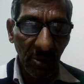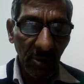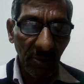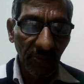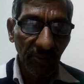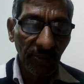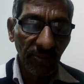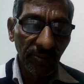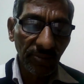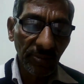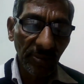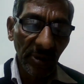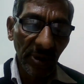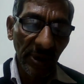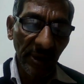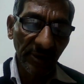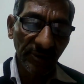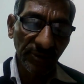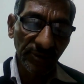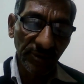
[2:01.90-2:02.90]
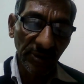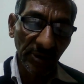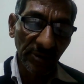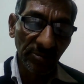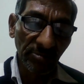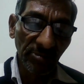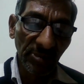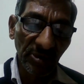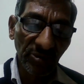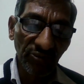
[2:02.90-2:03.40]
of
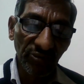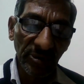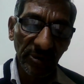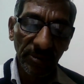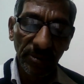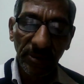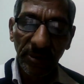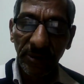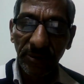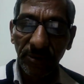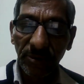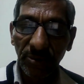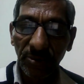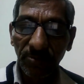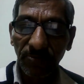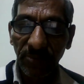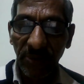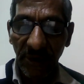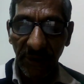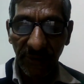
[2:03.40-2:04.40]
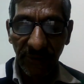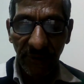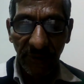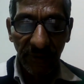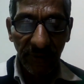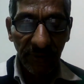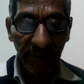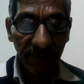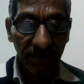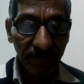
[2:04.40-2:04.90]
exchange between the two
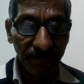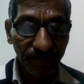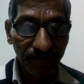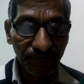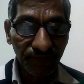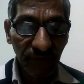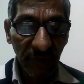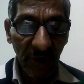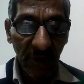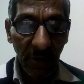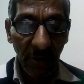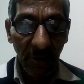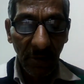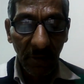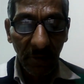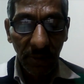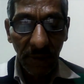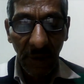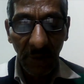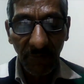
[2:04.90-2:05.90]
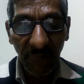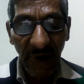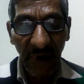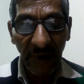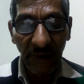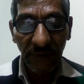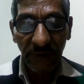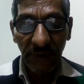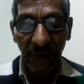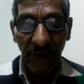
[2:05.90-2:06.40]
places. The
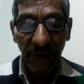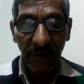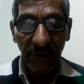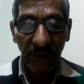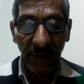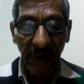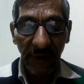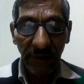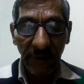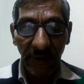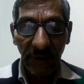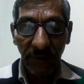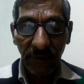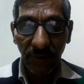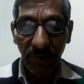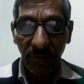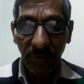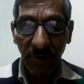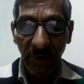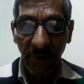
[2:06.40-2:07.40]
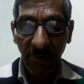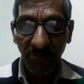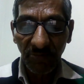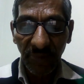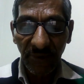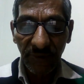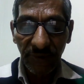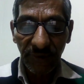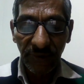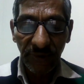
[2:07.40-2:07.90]
party entitled to
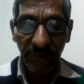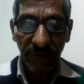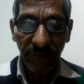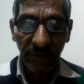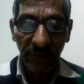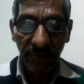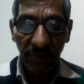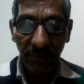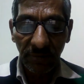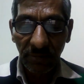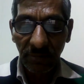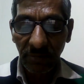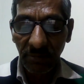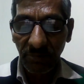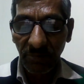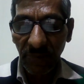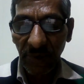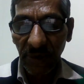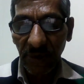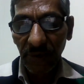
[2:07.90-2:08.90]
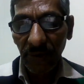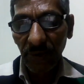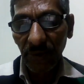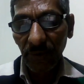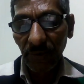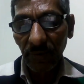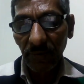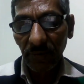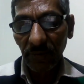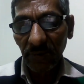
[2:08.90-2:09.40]
compensation may
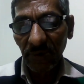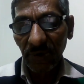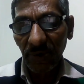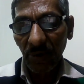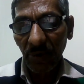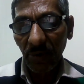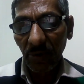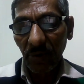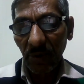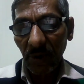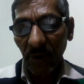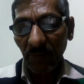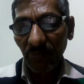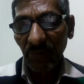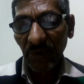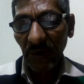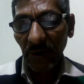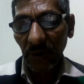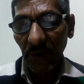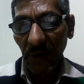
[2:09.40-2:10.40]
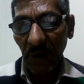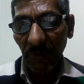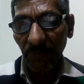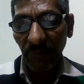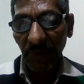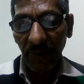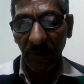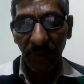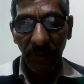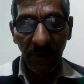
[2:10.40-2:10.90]
draw a bill
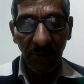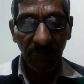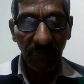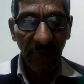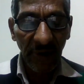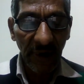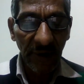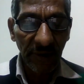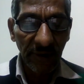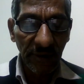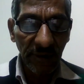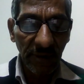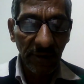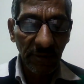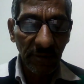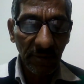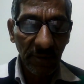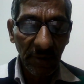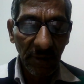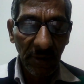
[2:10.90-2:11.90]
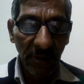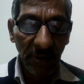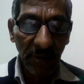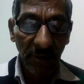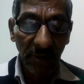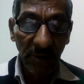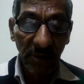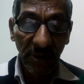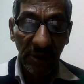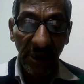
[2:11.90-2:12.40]
upon the party
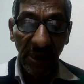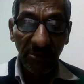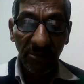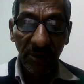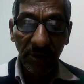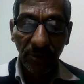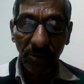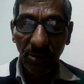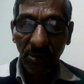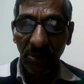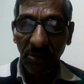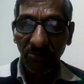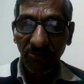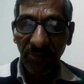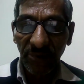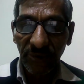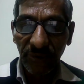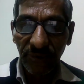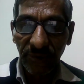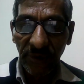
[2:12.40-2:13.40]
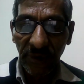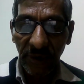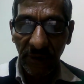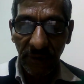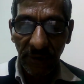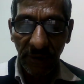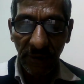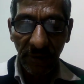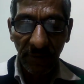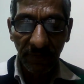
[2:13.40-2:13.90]
liable to compensate
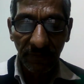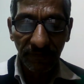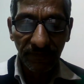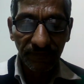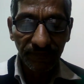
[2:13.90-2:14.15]
him,